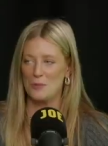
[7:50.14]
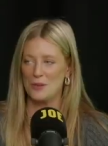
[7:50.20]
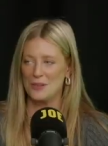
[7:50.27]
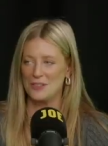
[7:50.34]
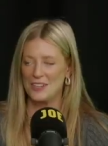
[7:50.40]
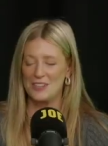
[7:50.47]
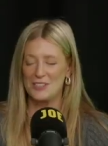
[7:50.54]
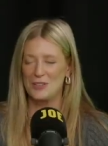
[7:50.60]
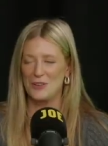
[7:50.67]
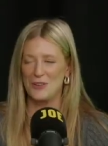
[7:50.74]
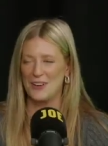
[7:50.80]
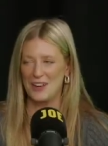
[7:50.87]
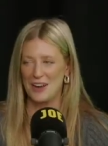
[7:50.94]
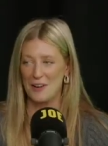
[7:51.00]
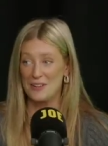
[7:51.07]
building it.
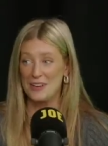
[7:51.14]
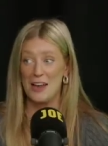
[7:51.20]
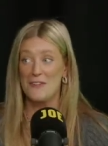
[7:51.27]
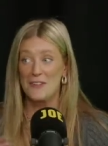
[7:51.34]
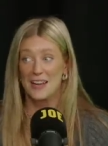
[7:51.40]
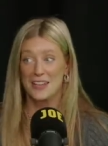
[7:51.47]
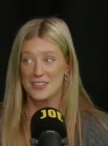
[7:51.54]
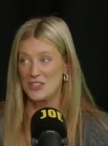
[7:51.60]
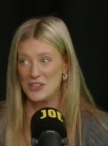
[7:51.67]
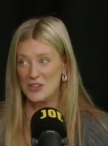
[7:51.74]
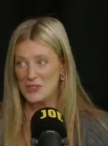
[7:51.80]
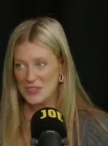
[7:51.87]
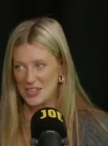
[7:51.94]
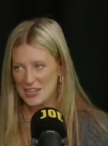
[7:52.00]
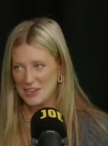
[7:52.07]
Sorry, I never get to
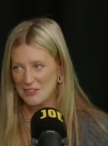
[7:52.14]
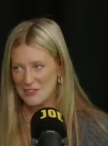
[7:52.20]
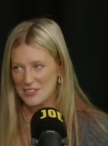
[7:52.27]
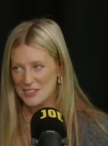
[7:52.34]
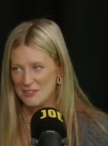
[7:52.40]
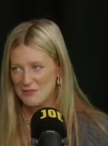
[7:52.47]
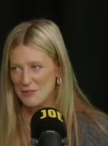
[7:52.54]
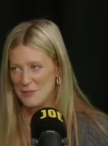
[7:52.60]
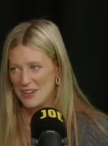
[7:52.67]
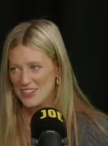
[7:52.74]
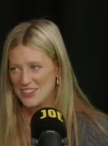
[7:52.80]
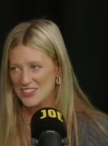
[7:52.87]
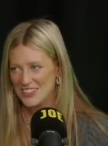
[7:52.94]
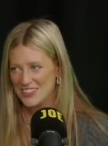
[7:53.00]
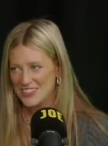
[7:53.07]
use any of this
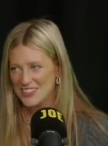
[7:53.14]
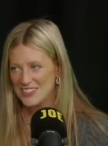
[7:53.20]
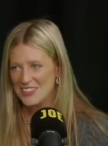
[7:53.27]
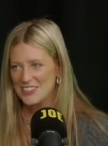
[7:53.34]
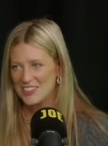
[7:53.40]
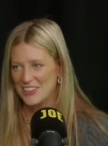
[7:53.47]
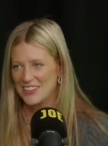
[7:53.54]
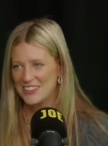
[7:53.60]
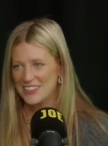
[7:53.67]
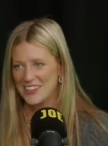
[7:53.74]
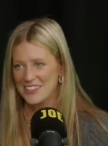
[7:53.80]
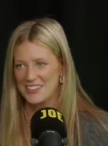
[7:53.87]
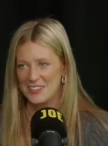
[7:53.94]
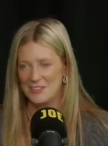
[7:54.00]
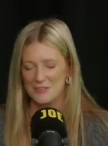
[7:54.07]
information. So this is so
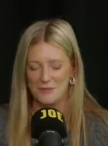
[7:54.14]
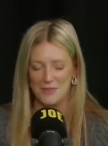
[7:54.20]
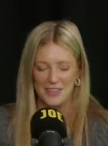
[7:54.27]
exciting for